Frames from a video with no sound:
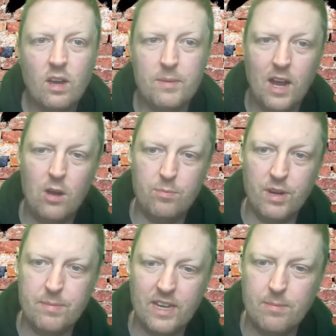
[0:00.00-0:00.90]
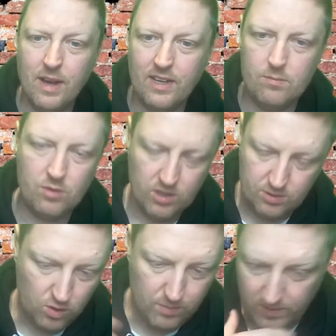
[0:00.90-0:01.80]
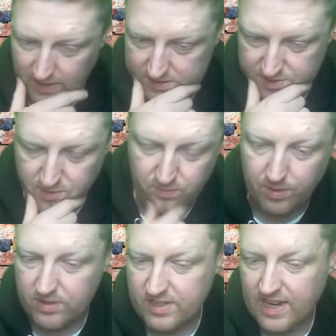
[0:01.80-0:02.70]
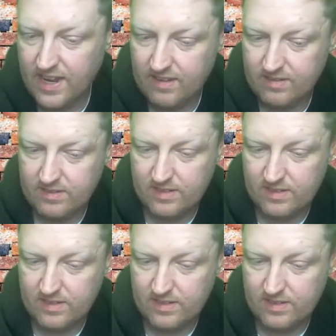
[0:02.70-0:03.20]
mean, I would bring Miggy back in. We're going to talk about that soon. But, I